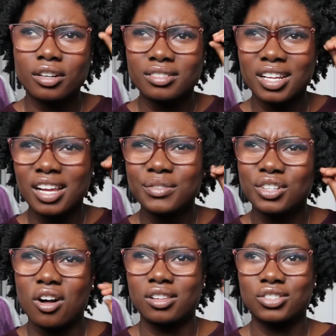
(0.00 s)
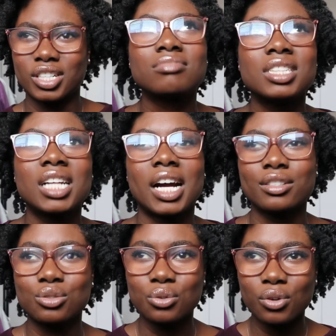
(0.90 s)
not even college, like in high
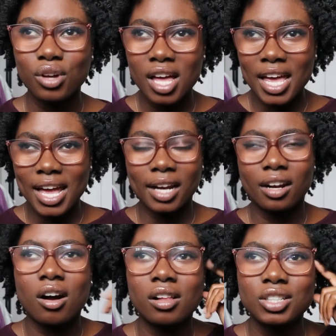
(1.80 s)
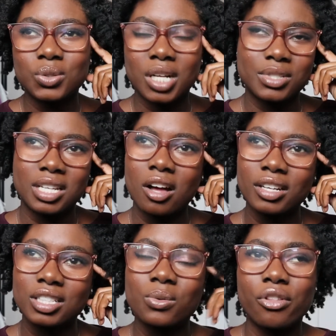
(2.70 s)
school and in college, when I was
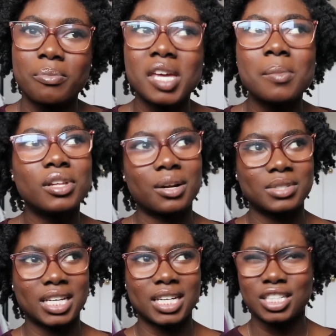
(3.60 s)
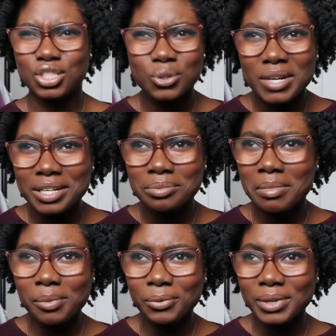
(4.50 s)
talking to other people and I was like, did you
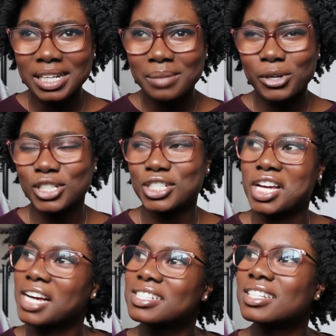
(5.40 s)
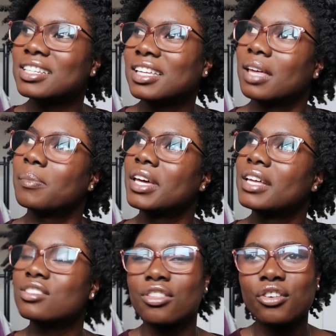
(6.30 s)
remember reading Percy Jackson and the
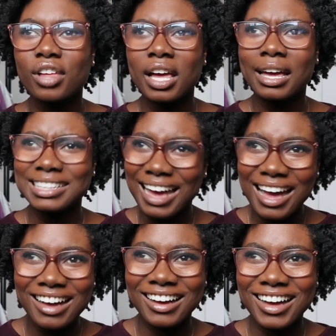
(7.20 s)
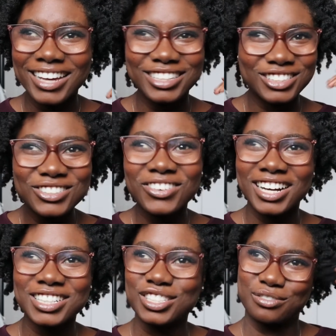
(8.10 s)
Olympians? And they're like, yeah, I do
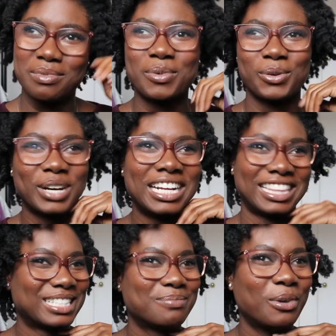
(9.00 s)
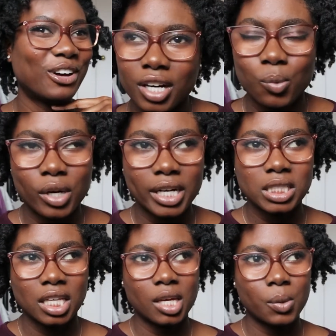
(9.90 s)
actually remember reading this book.
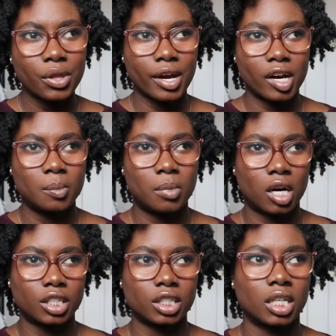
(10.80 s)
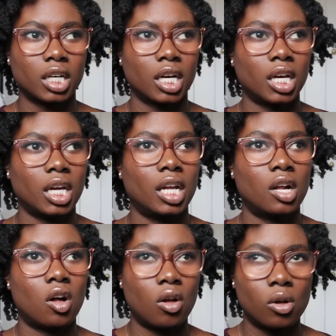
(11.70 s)
Whereas I think with Harry Potter,
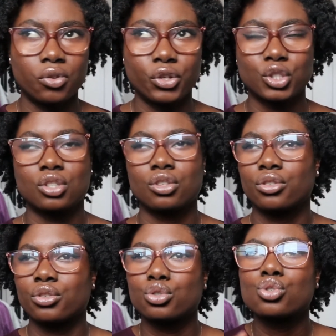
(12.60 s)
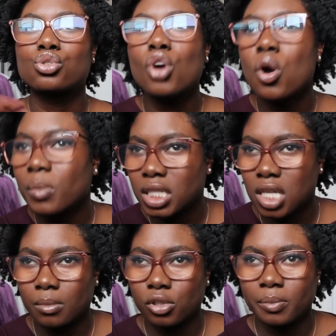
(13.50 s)
there's so many
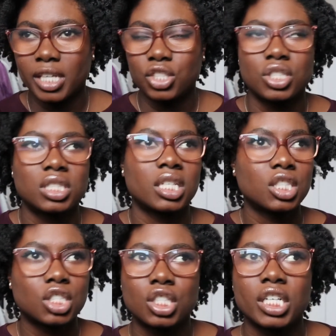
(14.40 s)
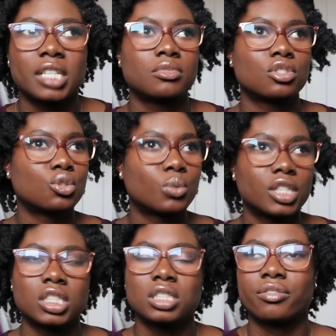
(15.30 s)
Tumblr pages, Instagrams,
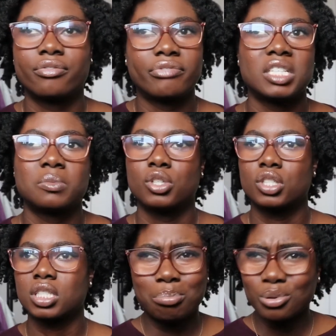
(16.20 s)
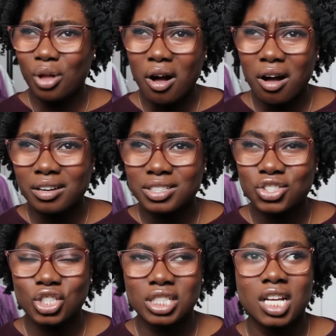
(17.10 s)
Twitters, Facebooks,
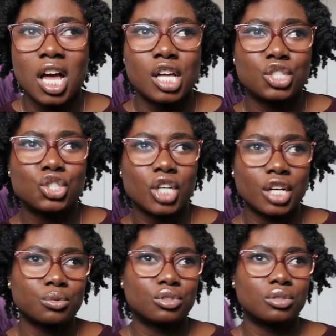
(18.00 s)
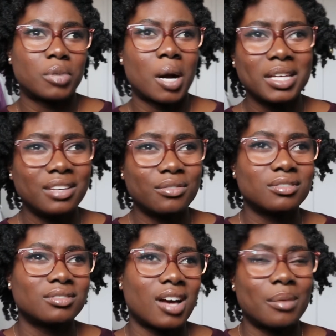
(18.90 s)
blogs, just general, probably
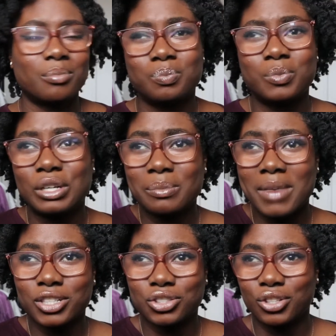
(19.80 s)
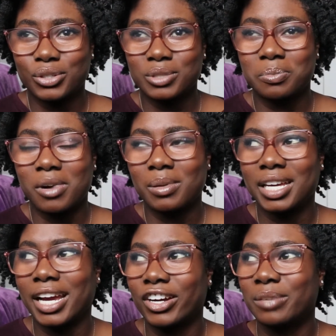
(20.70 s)
even, I could imagine there was probably
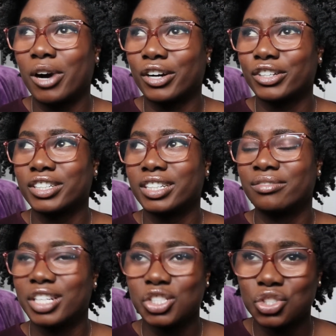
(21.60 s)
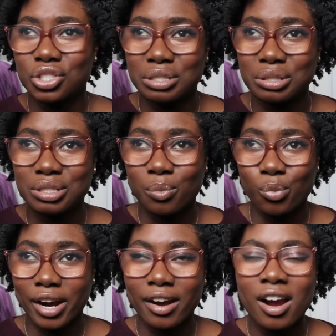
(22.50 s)
Harry Potter conventions
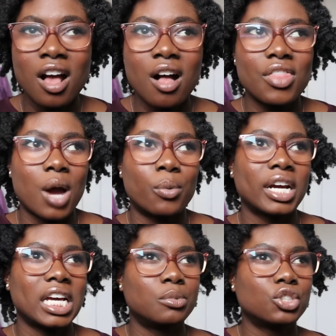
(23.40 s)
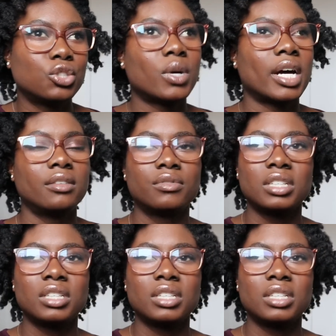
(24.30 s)
somewhere that were able to kind of